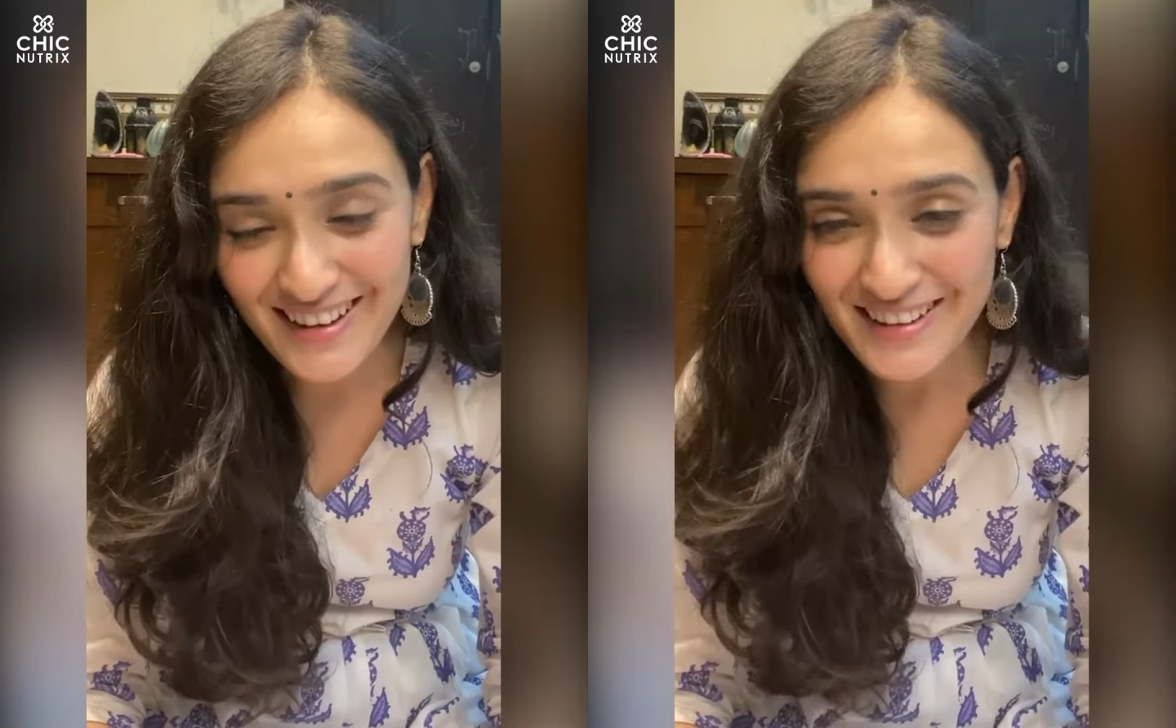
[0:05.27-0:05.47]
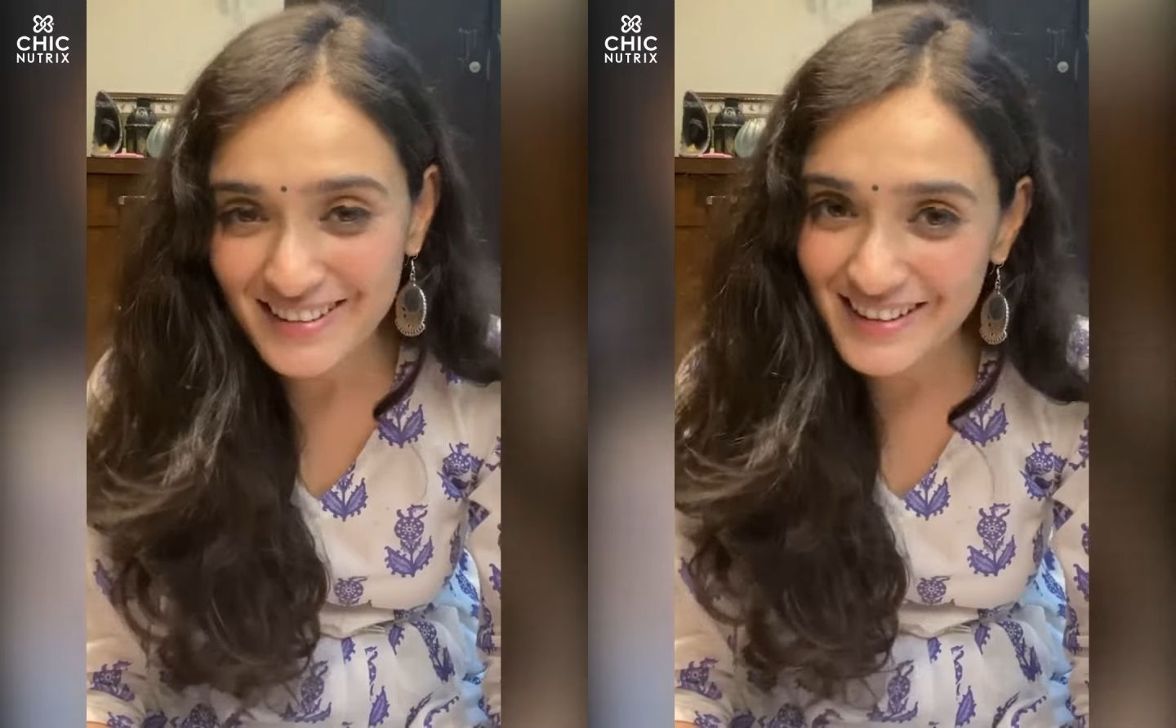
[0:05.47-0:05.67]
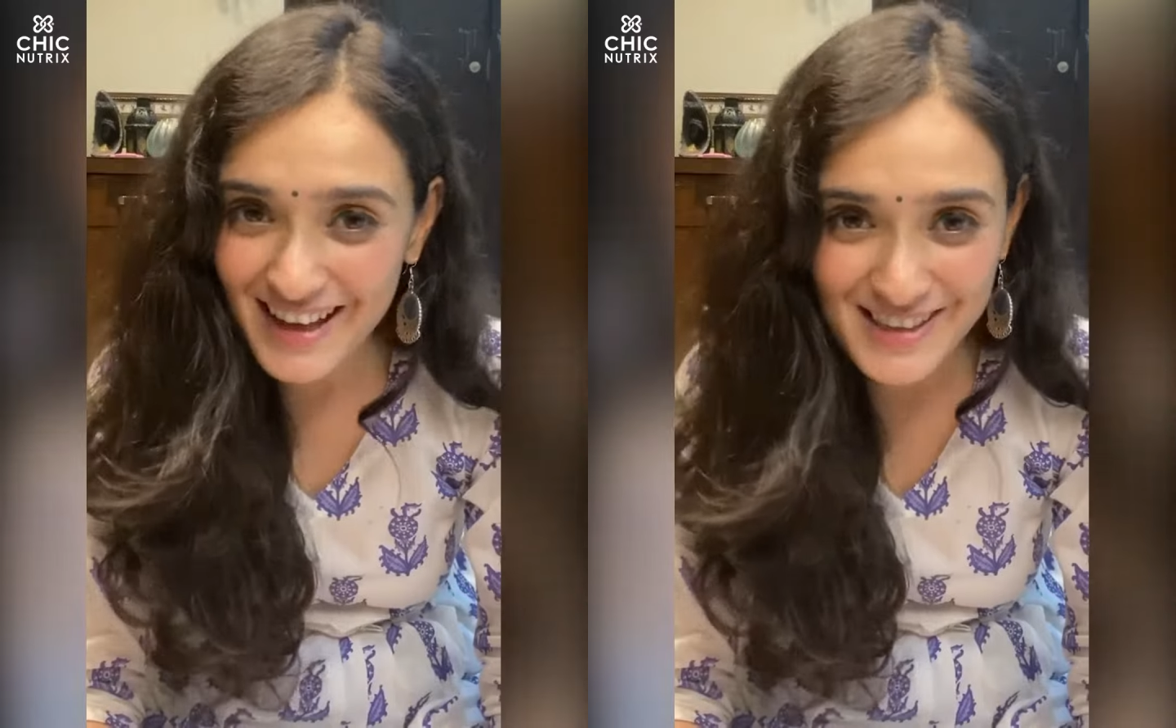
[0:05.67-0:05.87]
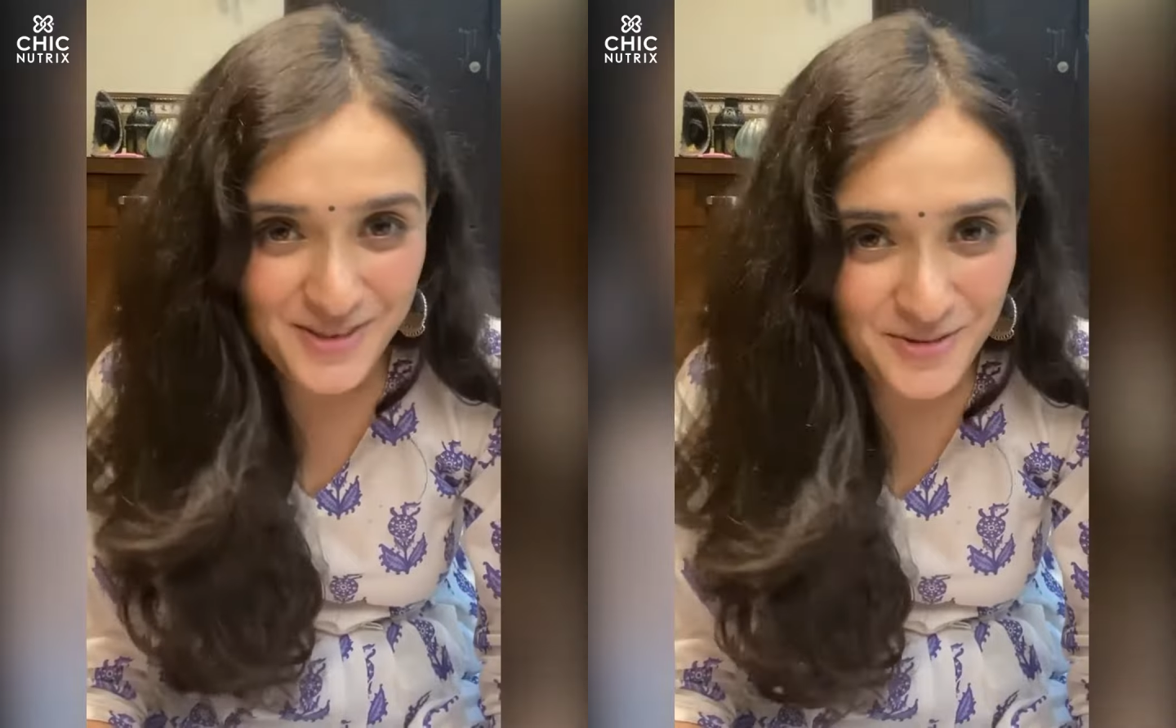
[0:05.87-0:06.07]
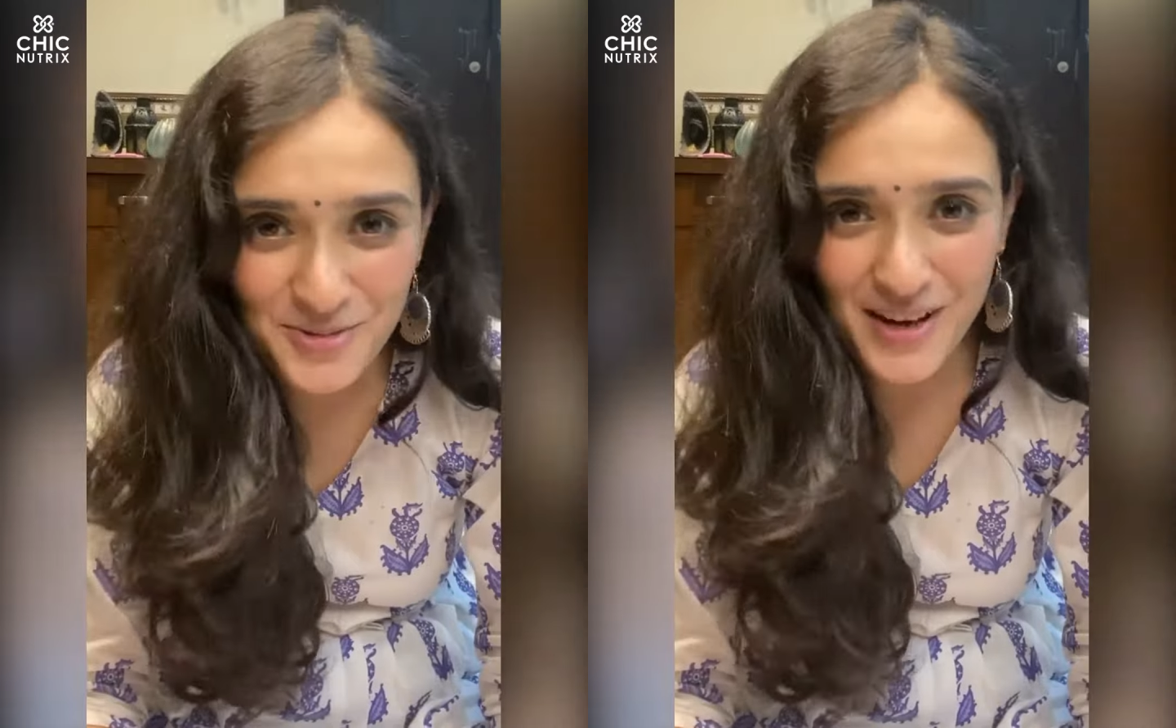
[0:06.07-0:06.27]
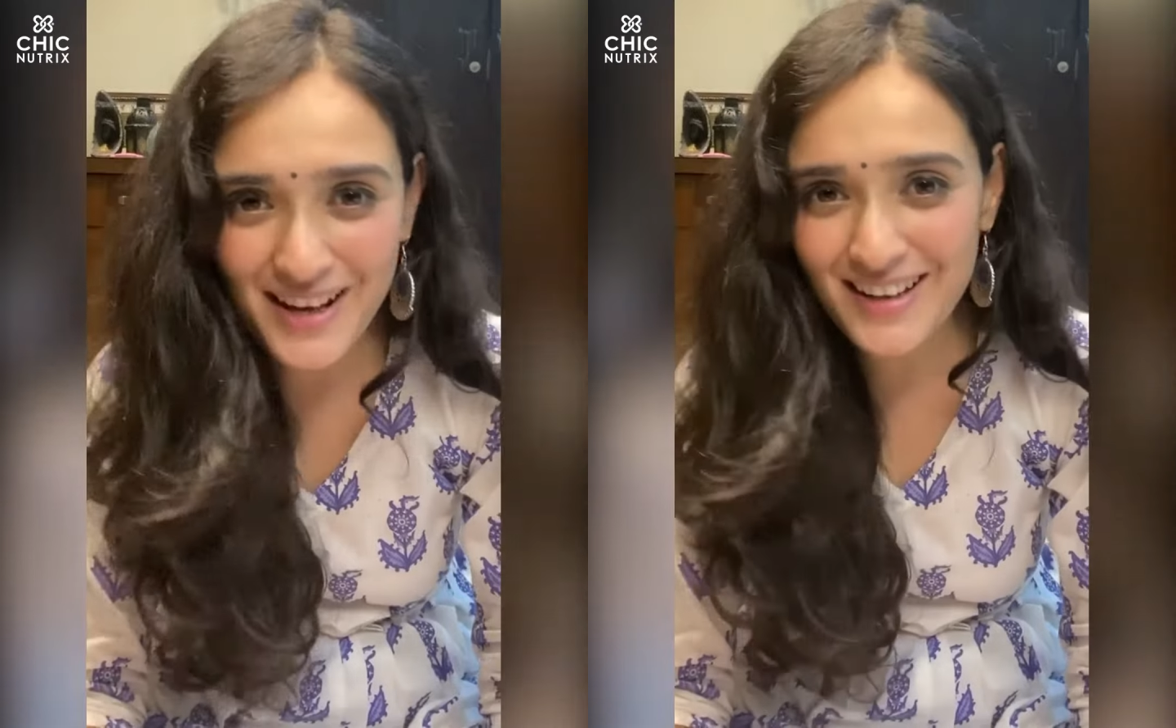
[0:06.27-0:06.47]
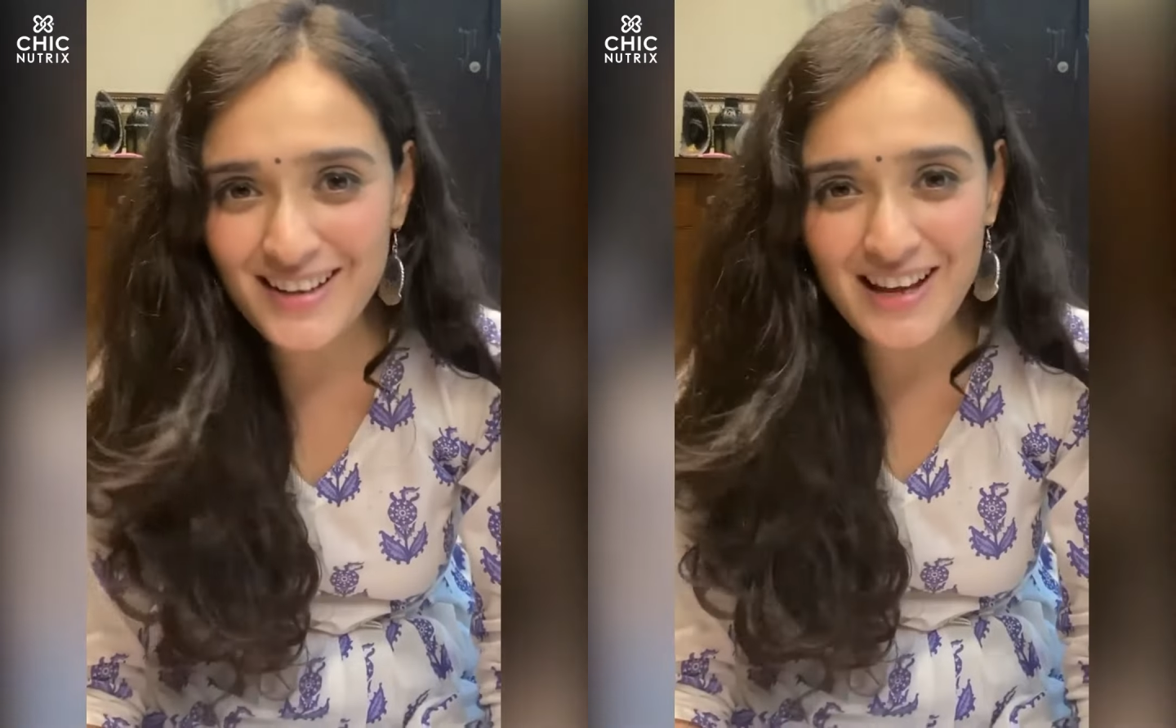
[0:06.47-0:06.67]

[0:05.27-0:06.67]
And so do I.